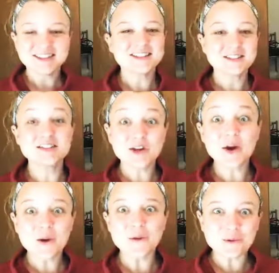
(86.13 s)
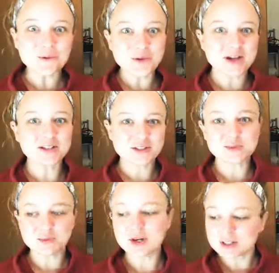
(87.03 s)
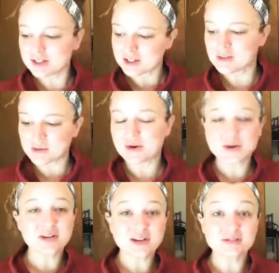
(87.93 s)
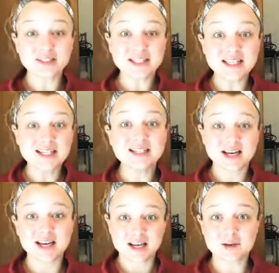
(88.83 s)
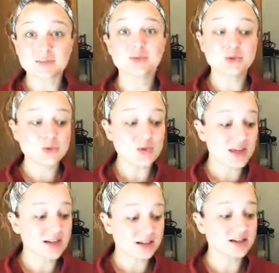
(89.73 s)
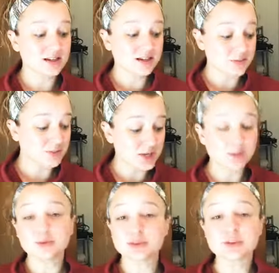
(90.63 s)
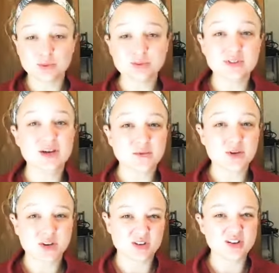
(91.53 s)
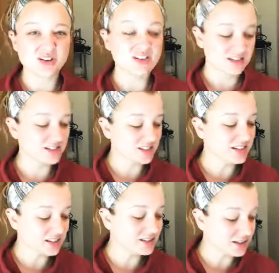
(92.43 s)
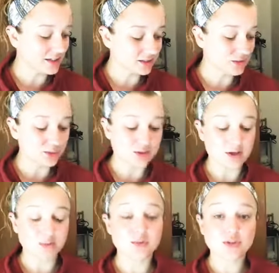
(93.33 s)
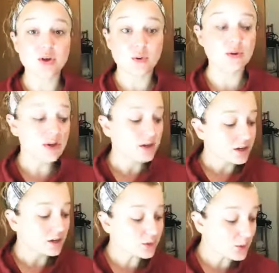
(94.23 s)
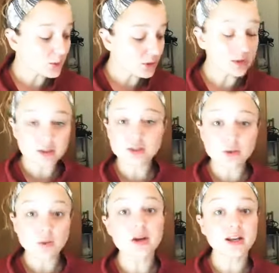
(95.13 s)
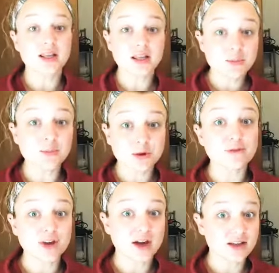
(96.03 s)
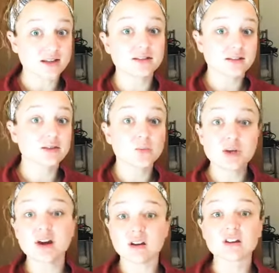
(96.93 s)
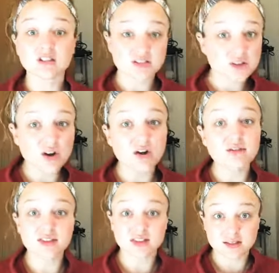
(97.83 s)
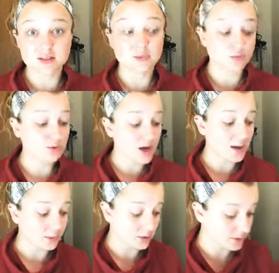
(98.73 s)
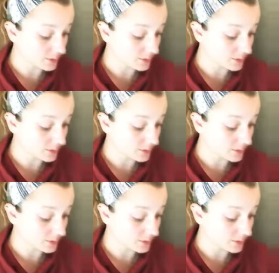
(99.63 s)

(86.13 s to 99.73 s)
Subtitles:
don't wash your brushes without enough lead time to then be able to use them when you're needing to next use them. So here's what we're gonna do. We're gonna improvise. We are gonna solve this problem.